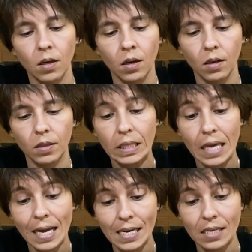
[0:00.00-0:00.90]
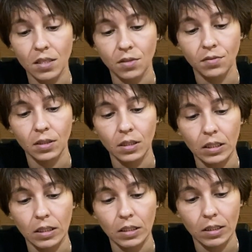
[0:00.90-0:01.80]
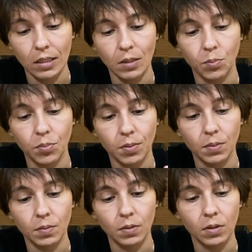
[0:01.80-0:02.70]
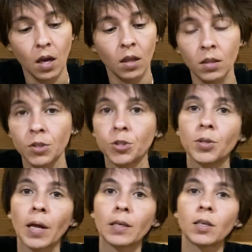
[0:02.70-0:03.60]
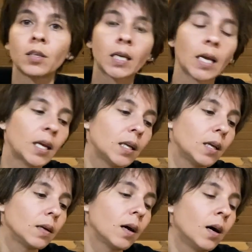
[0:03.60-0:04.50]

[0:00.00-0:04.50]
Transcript: Uh, that is very deep knowledge that you're gaining.